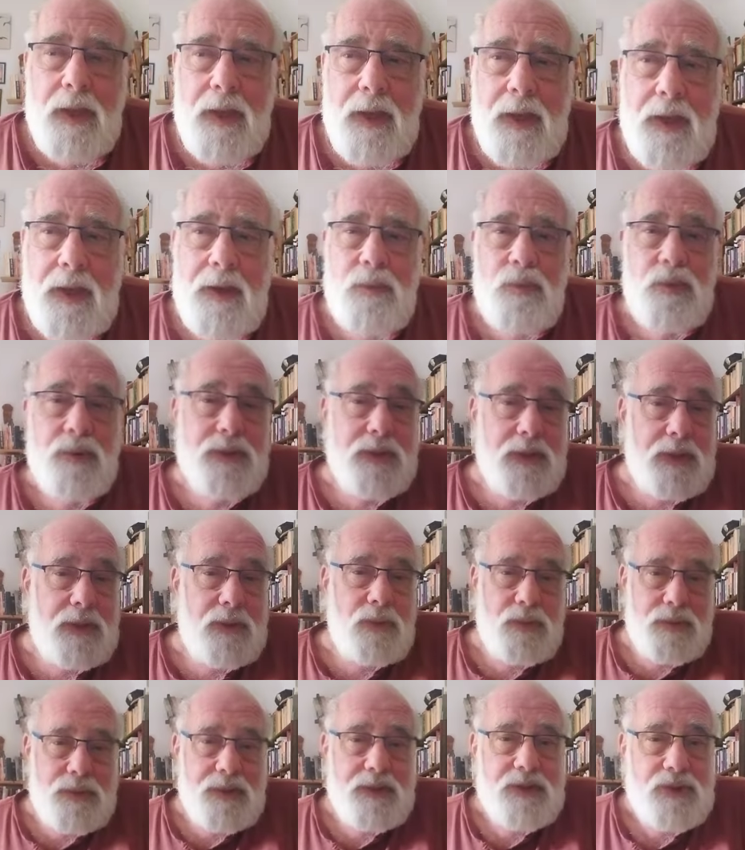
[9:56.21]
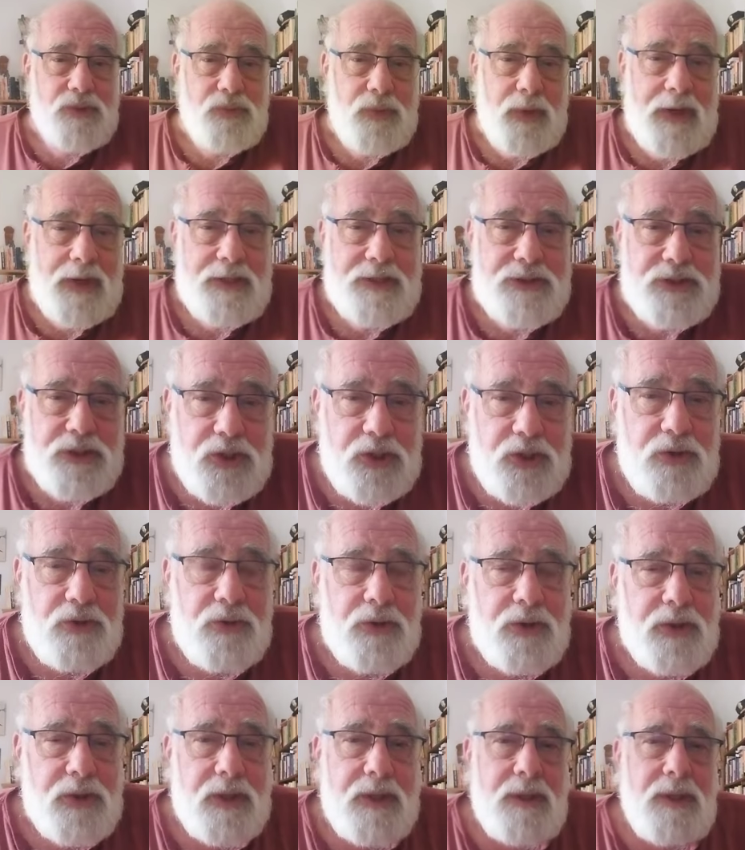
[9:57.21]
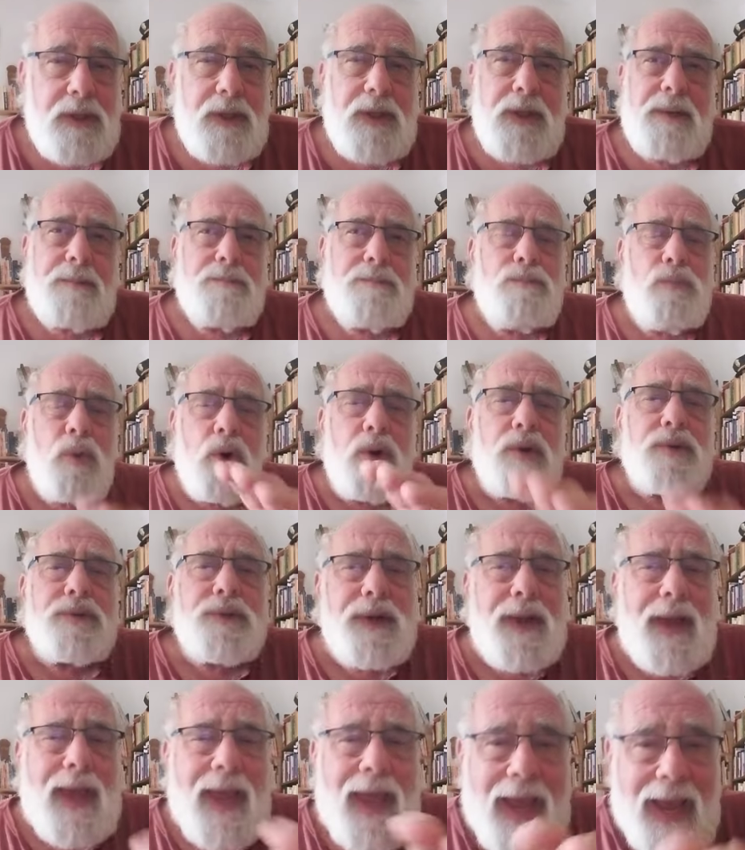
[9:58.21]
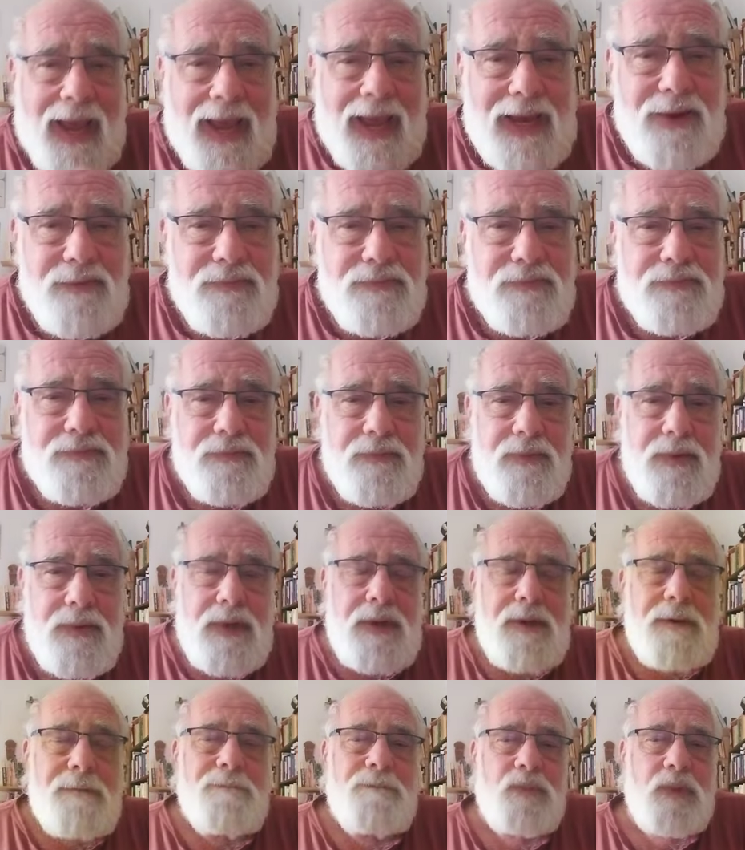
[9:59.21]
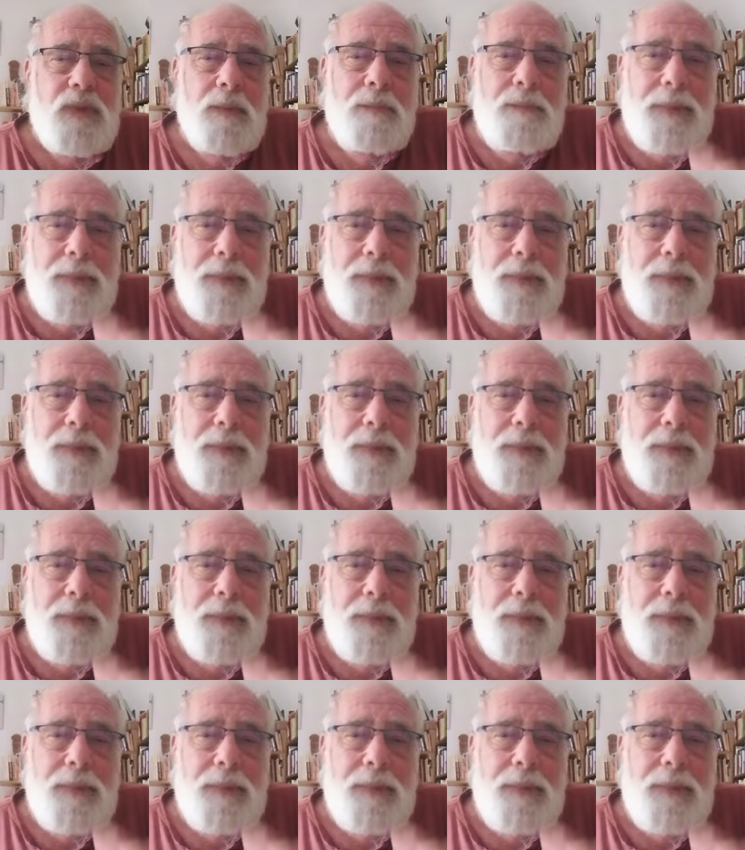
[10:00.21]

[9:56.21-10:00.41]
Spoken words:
with Israeli security, More than half the